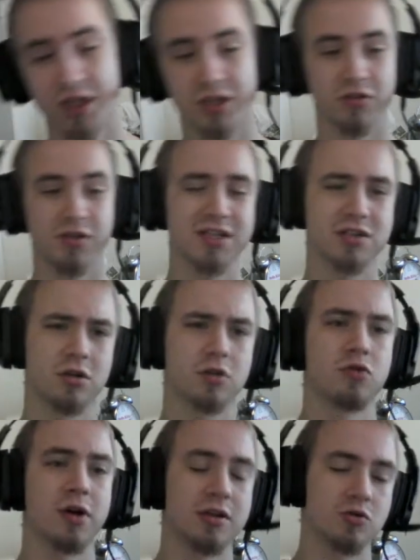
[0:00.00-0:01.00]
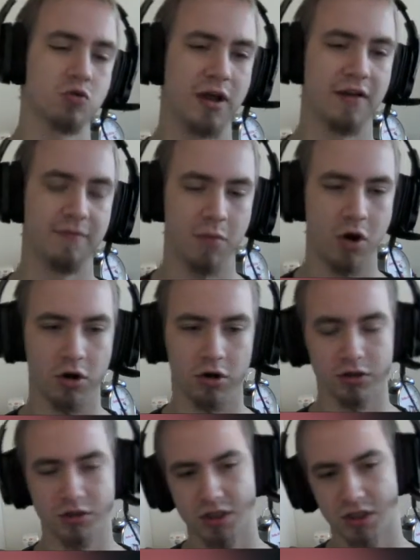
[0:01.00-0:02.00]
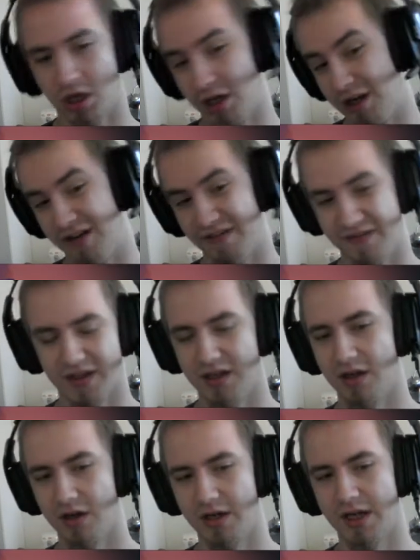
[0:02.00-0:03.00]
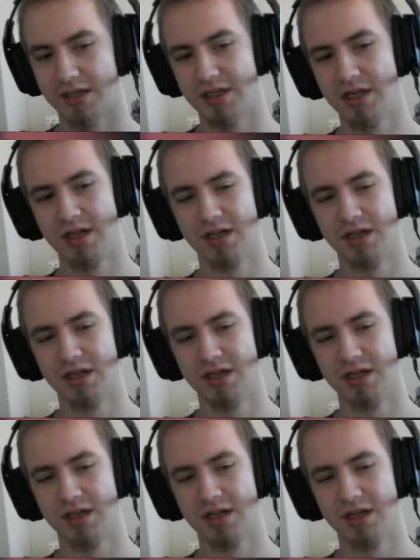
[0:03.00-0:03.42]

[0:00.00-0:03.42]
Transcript: So that's already 12 Murlocs kind of in your deck.